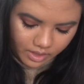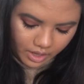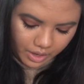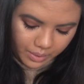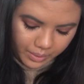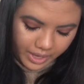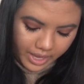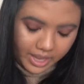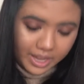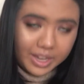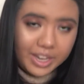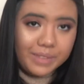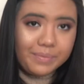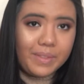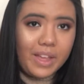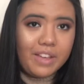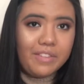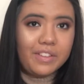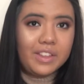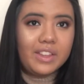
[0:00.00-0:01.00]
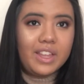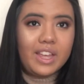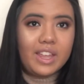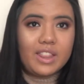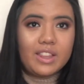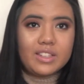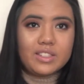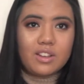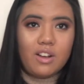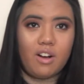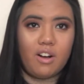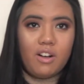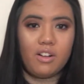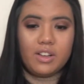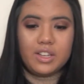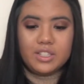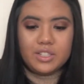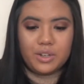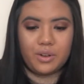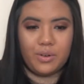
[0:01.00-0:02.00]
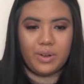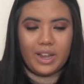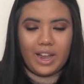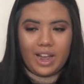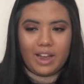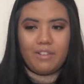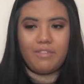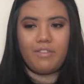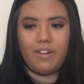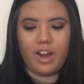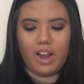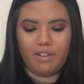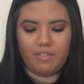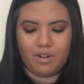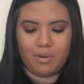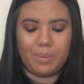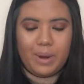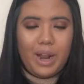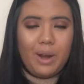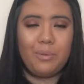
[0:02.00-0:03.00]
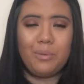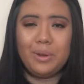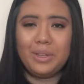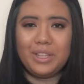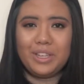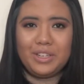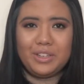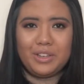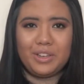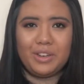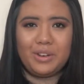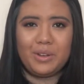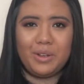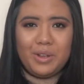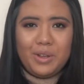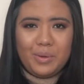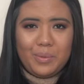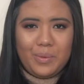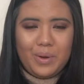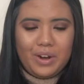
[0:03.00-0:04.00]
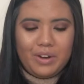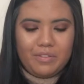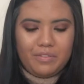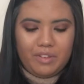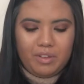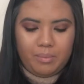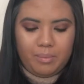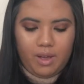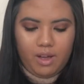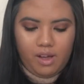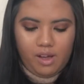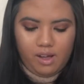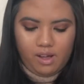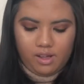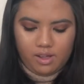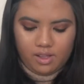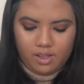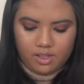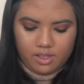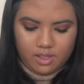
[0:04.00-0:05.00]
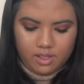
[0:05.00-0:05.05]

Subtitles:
Okay, I feel like this haul is going on forever, but I really did want to film a haul